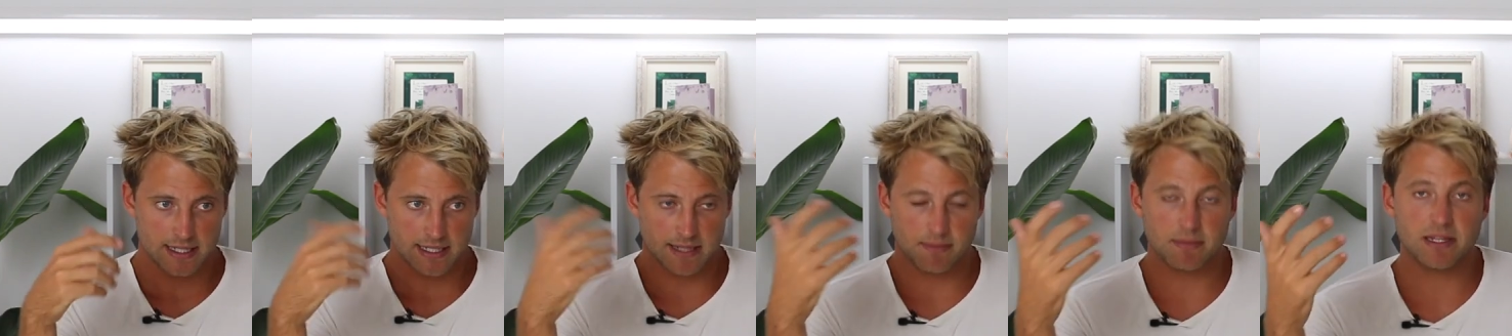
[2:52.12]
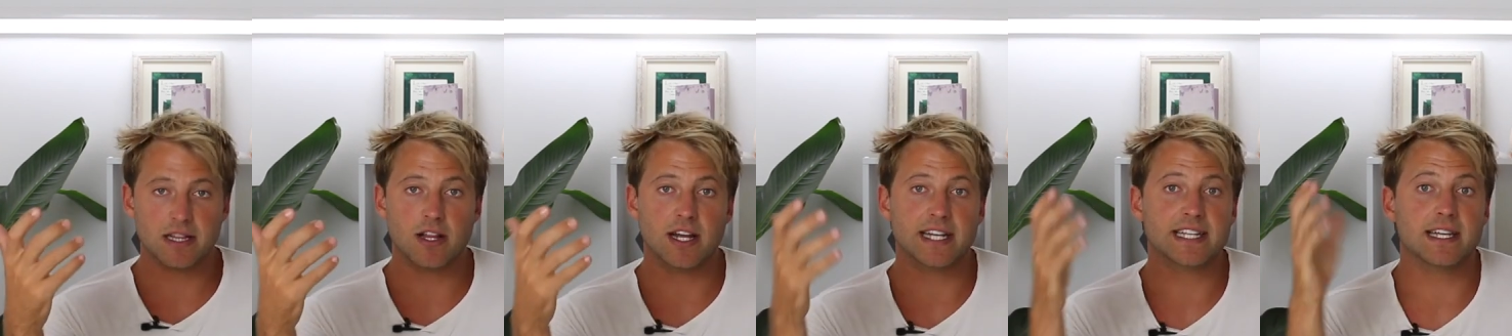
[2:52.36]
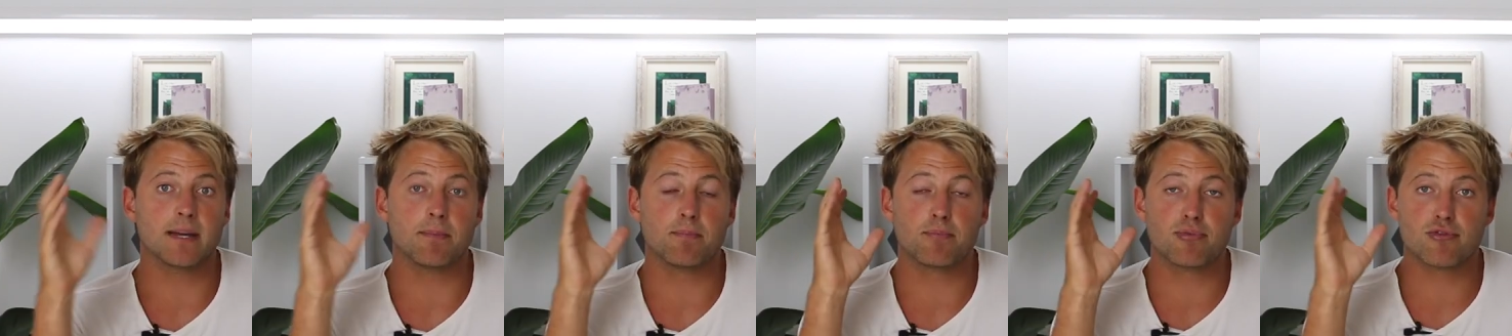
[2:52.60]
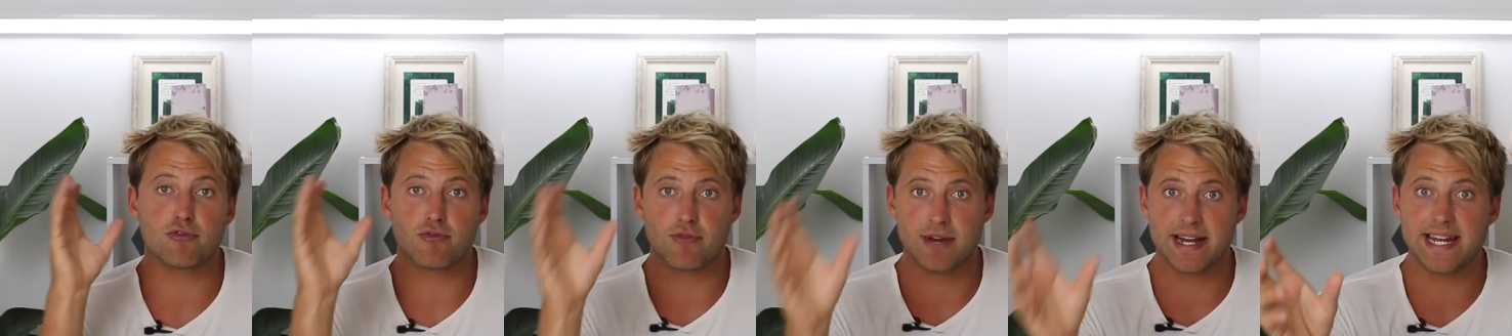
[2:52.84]
something like a
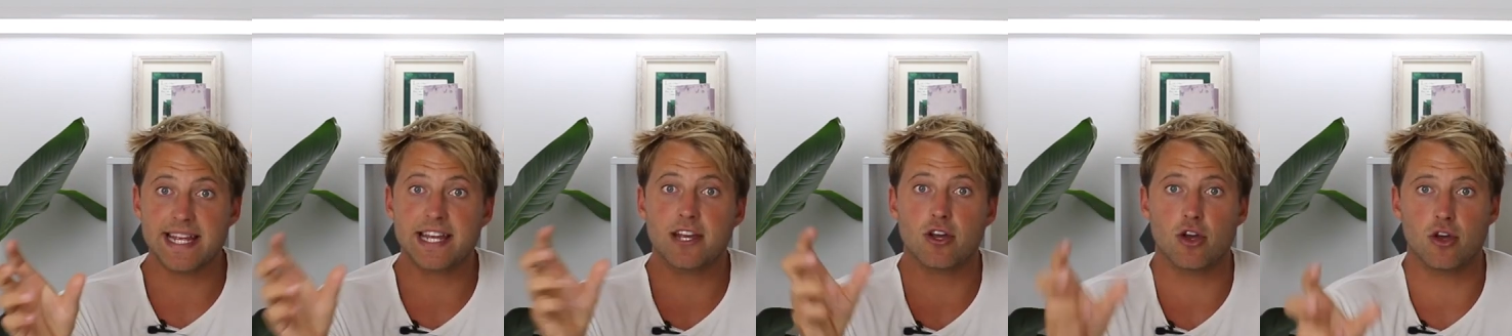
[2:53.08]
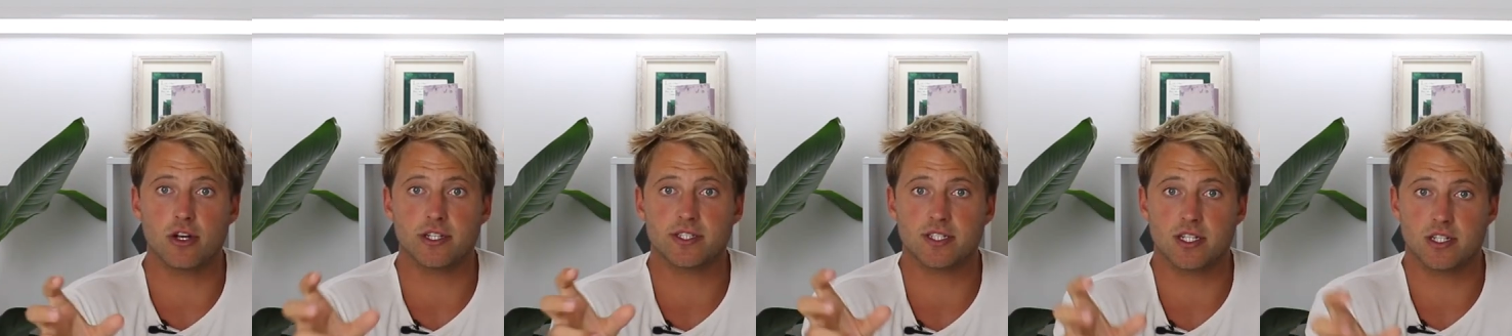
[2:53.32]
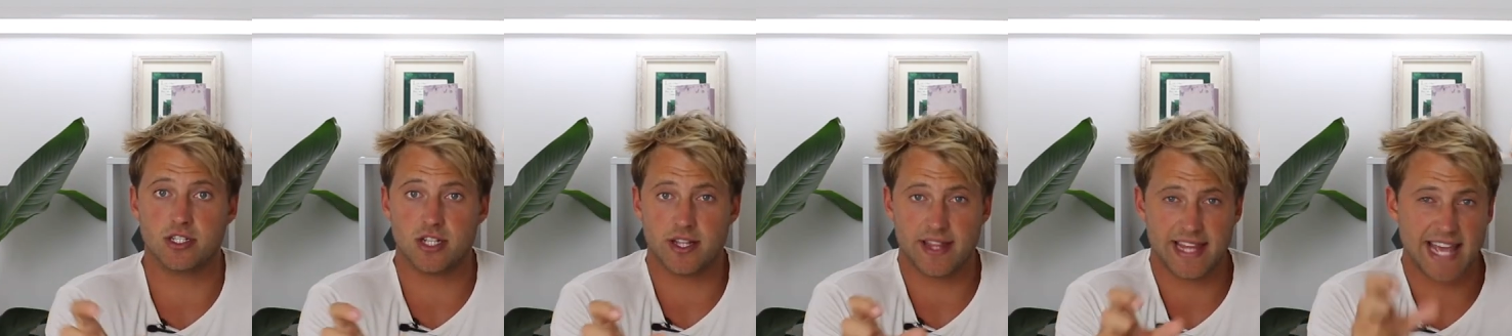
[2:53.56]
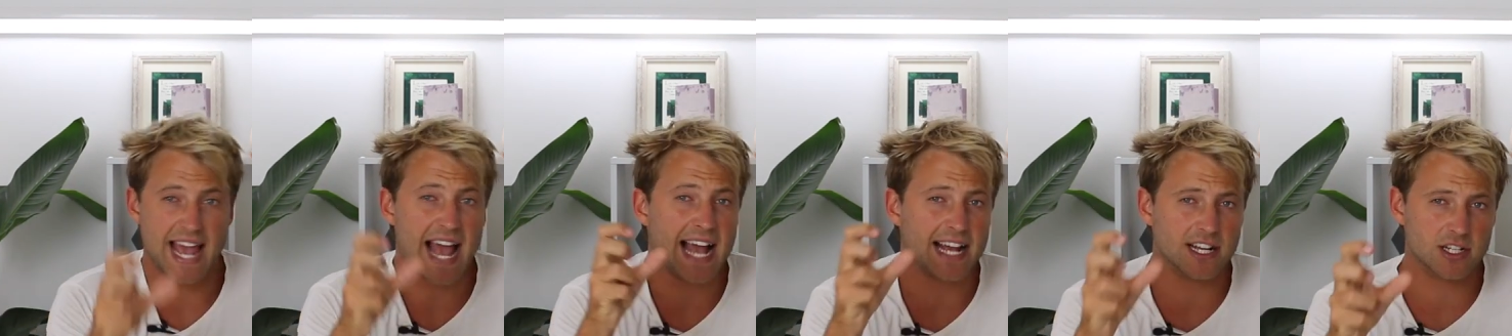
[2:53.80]
precursor to
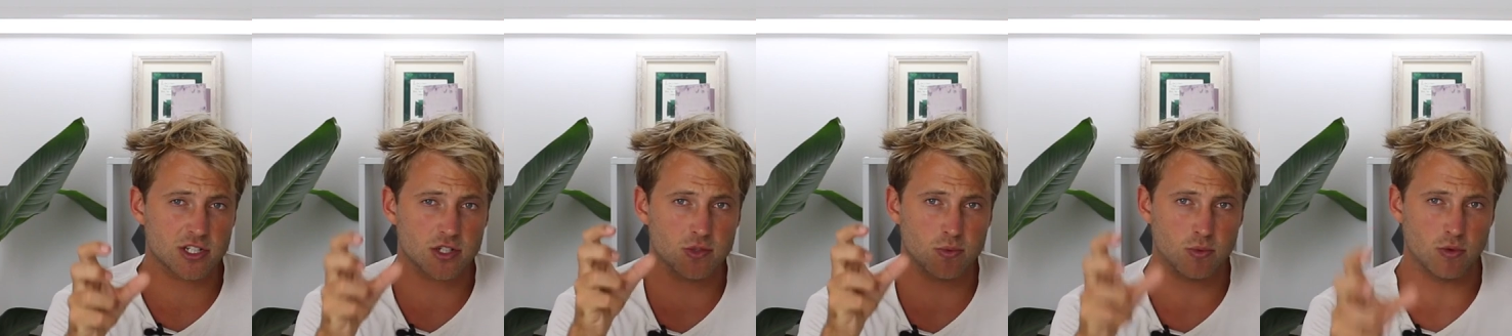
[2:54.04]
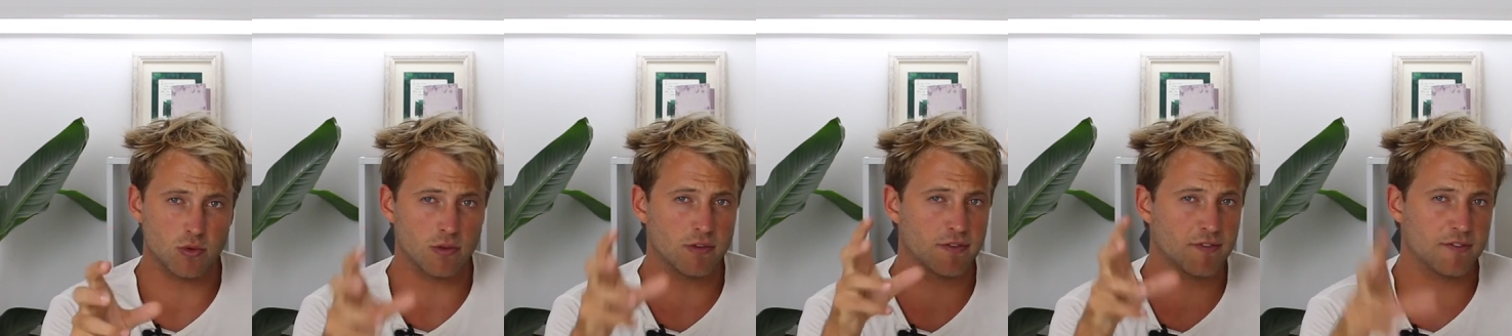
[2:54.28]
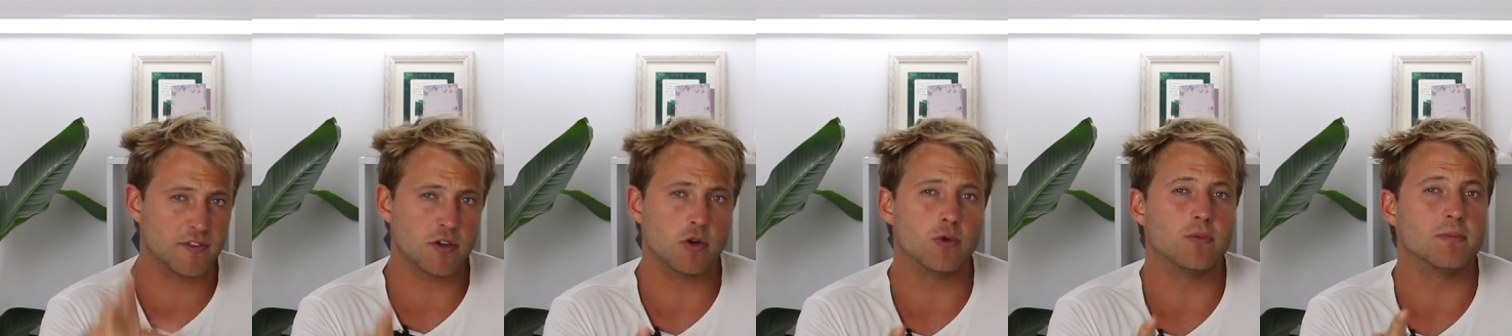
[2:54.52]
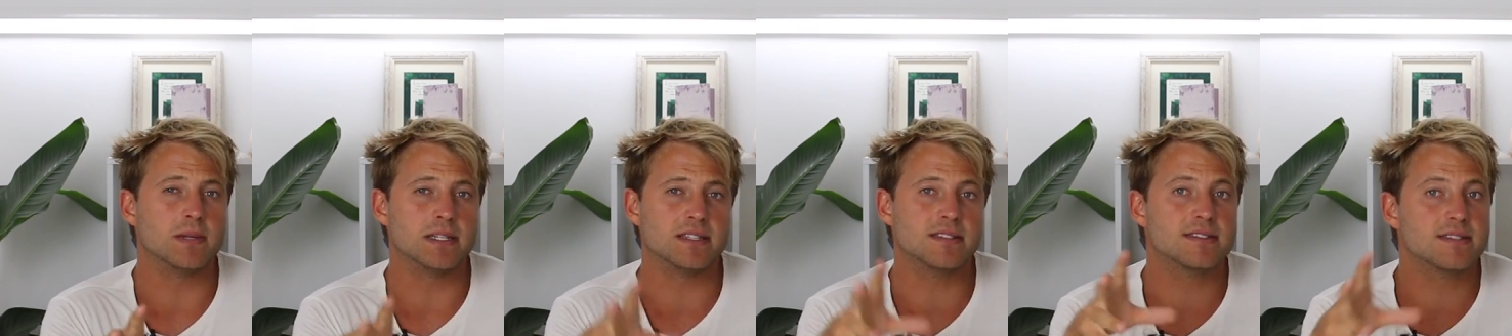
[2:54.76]
the actual
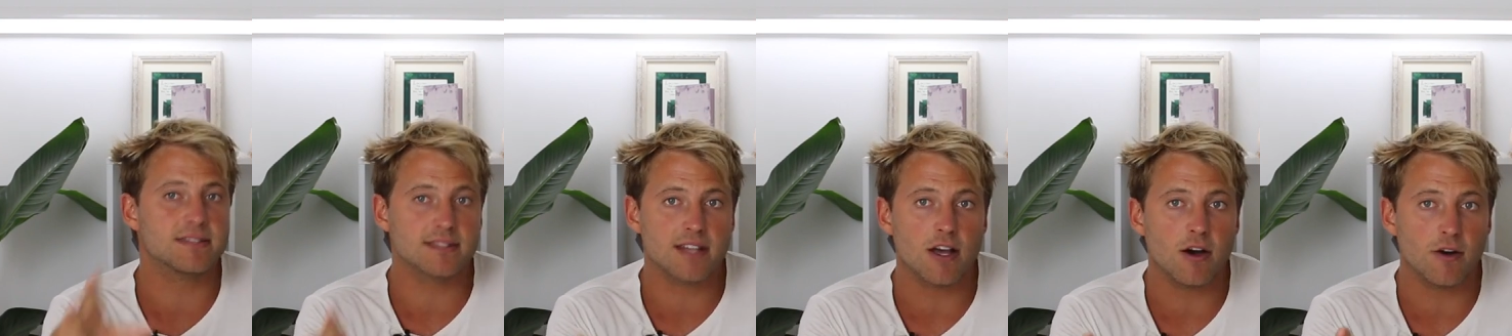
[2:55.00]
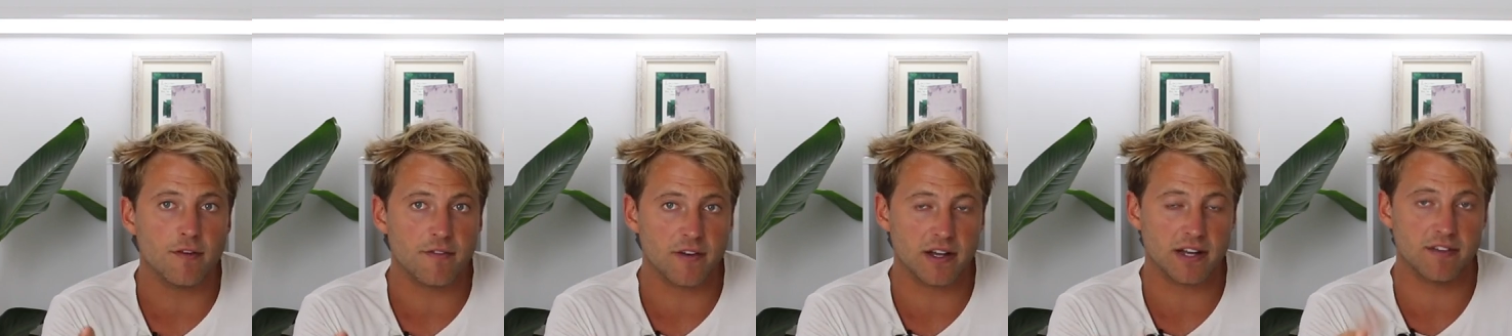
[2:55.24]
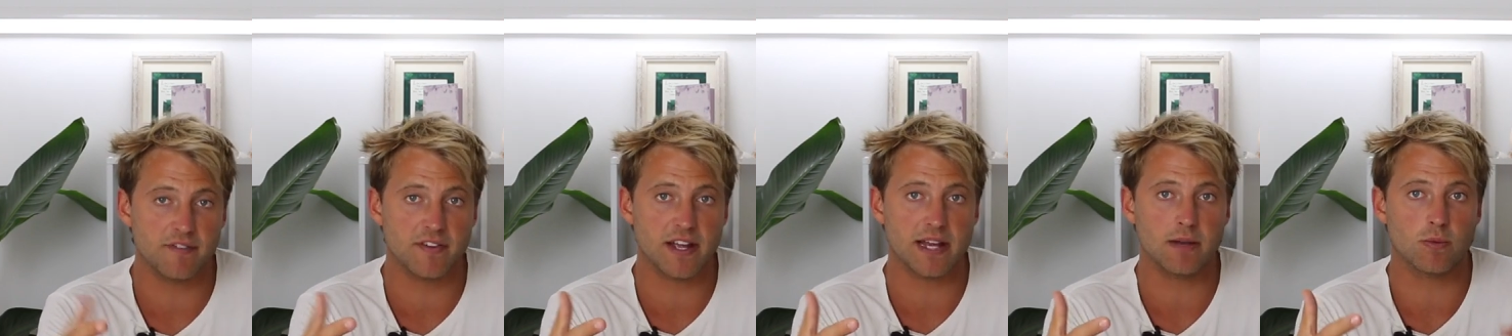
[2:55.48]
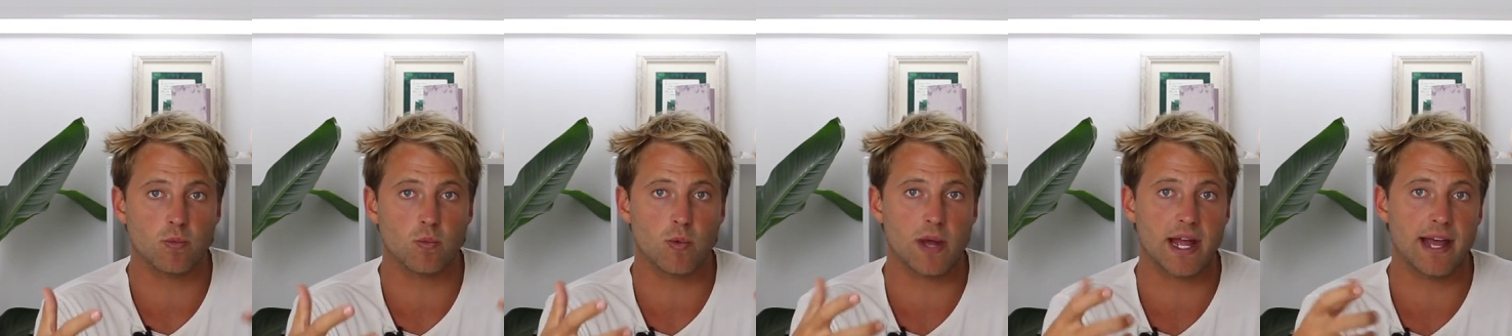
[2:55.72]
film itself, an
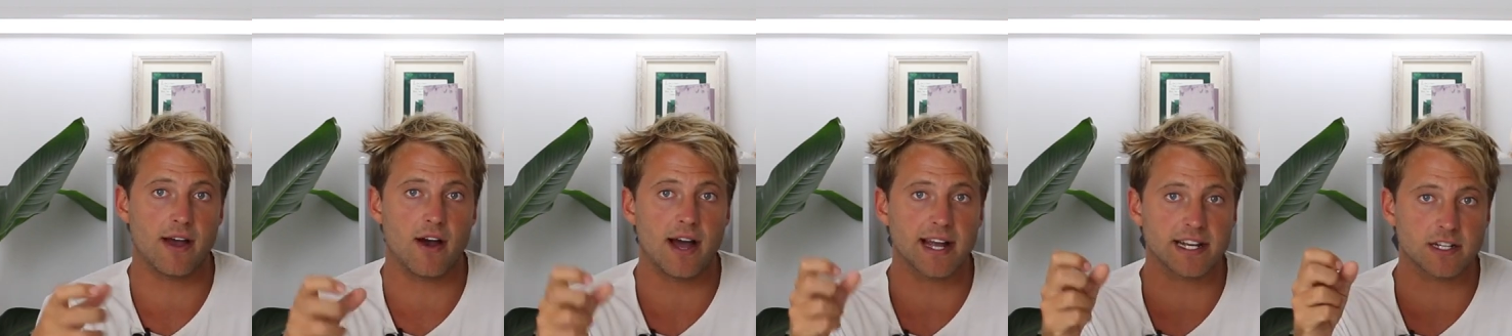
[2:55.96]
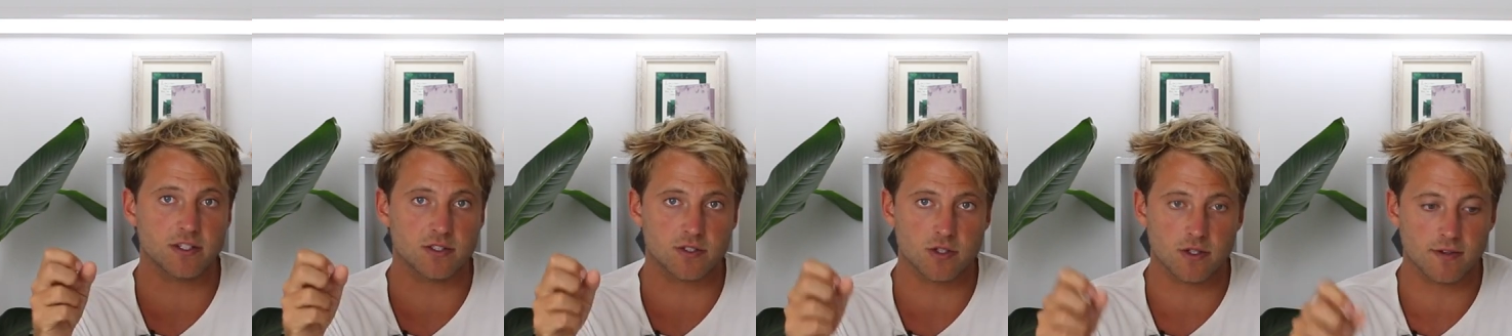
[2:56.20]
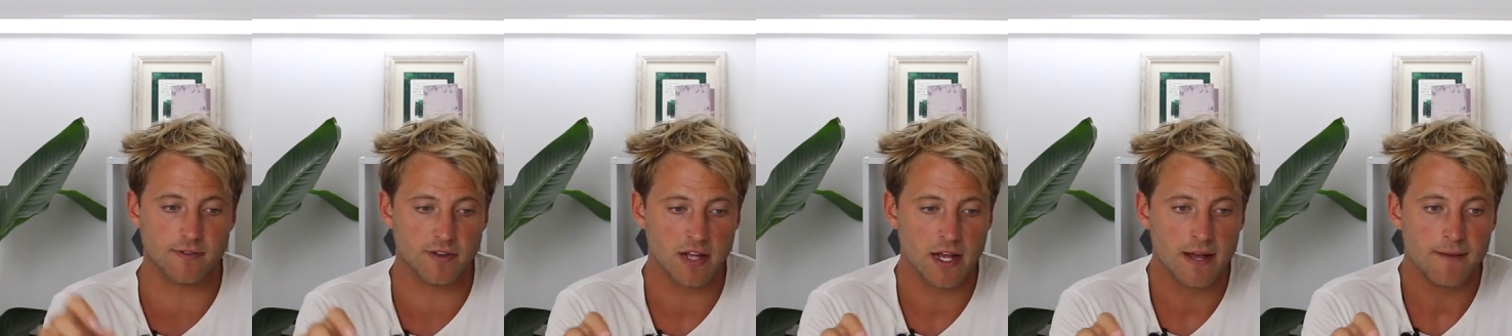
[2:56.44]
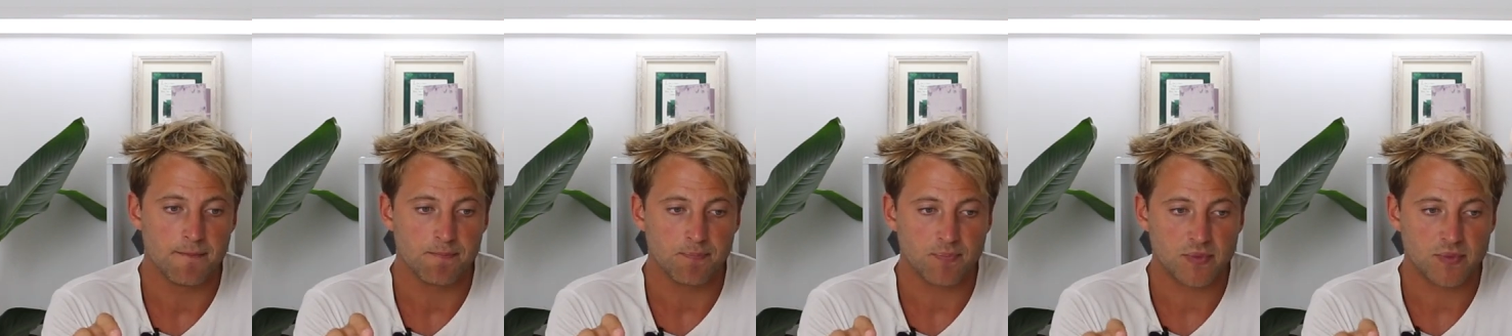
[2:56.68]
event where I could sort of